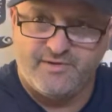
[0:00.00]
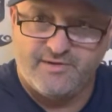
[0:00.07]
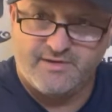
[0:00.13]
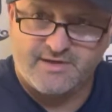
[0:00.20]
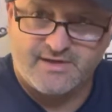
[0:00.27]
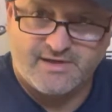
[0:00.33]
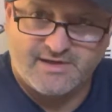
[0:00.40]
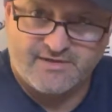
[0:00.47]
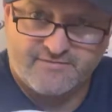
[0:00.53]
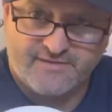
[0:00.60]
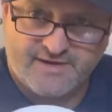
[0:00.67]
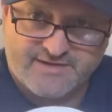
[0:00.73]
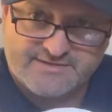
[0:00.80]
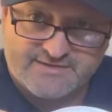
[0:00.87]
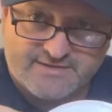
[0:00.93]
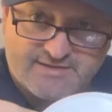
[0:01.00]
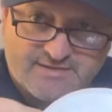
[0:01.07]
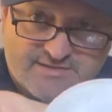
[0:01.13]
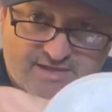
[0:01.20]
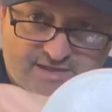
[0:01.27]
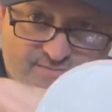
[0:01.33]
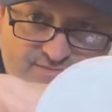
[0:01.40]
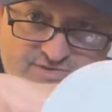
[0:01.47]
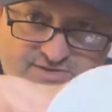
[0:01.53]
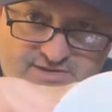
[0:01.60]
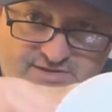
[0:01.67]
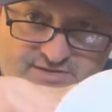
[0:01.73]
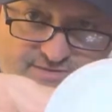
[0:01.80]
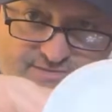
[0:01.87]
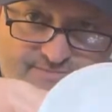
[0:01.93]
kind of like a Vaseline type
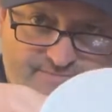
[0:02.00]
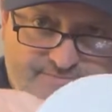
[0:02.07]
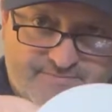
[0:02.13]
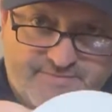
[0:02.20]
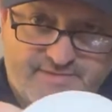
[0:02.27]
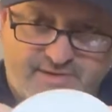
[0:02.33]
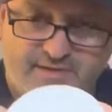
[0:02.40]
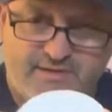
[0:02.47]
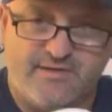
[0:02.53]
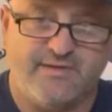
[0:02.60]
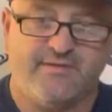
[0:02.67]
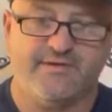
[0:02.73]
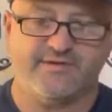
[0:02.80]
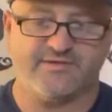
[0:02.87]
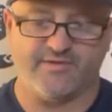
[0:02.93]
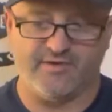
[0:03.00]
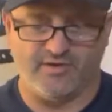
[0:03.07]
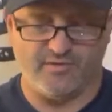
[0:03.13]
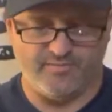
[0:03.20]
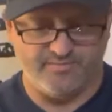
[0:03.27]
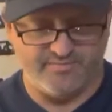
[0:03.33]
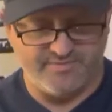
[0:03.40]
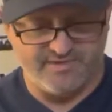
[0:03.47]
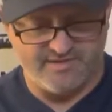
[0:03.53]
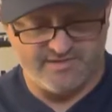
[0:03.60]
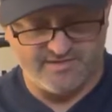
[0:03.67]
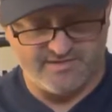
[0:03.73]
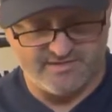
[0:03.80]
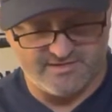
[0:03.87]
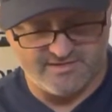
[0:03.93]
gel this will help
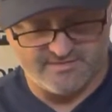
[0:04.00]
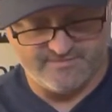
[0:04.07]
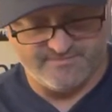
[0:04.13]
the uh,